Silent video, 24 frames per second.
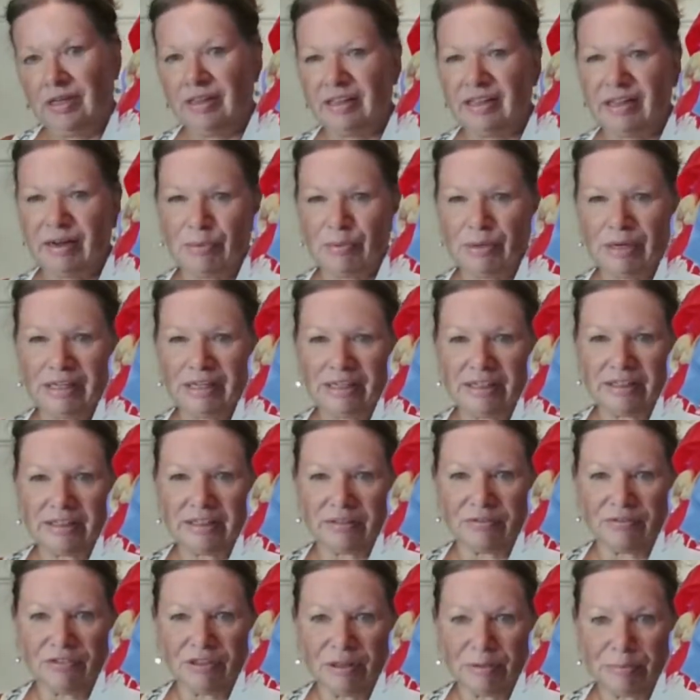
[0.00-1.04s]
That way I
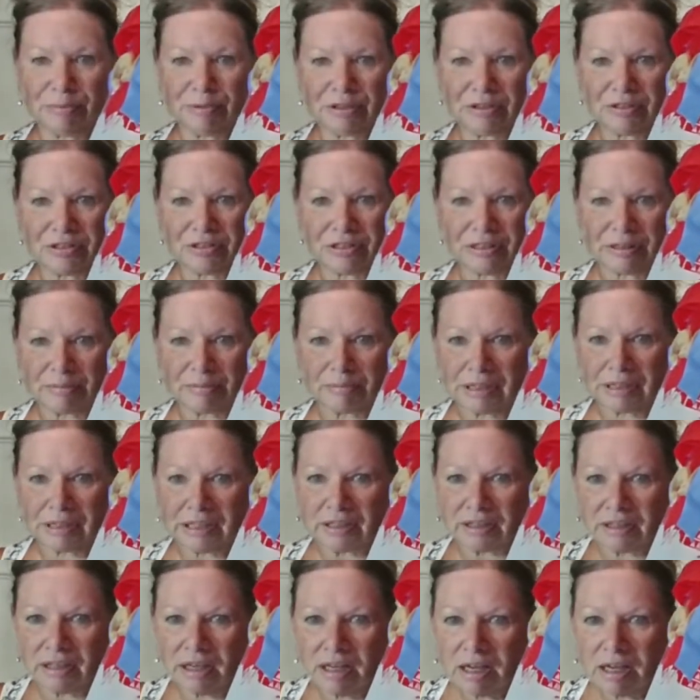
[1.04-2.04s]
can flip it or something.